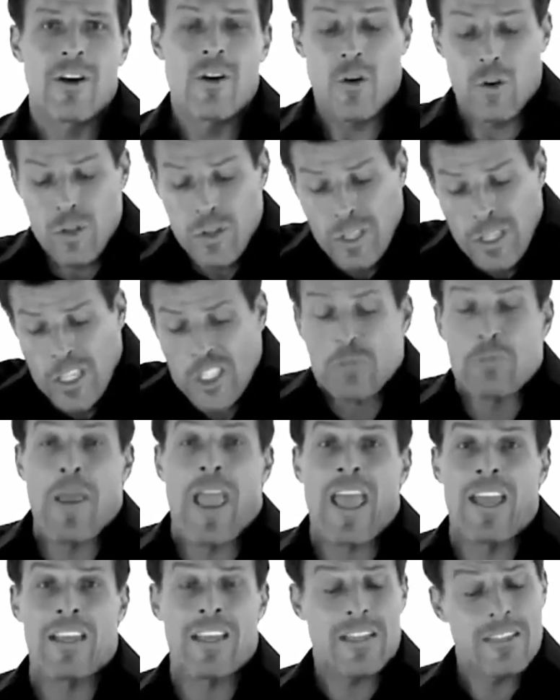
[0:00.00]
or you can
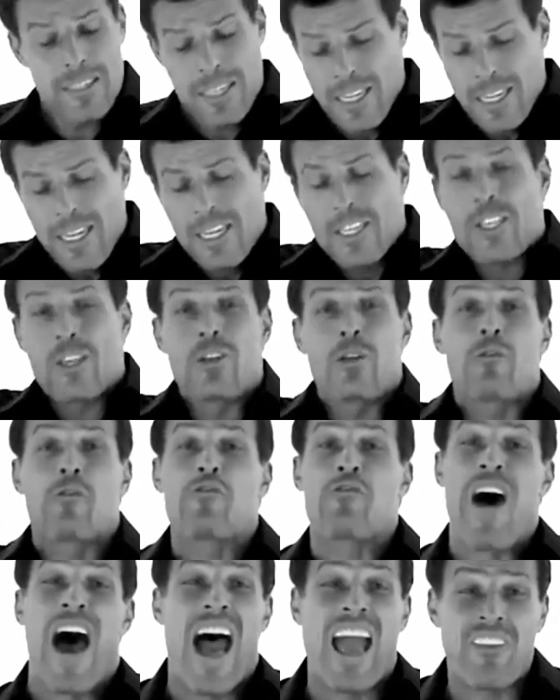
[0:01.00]
expand it, you do
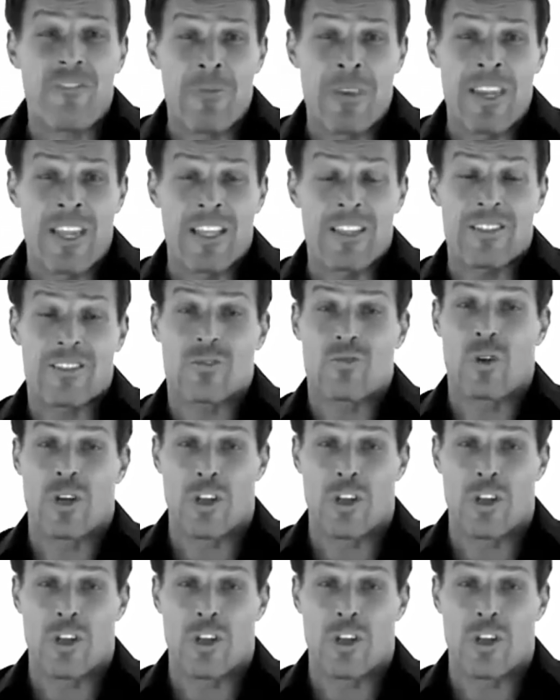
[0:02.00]
5 minutes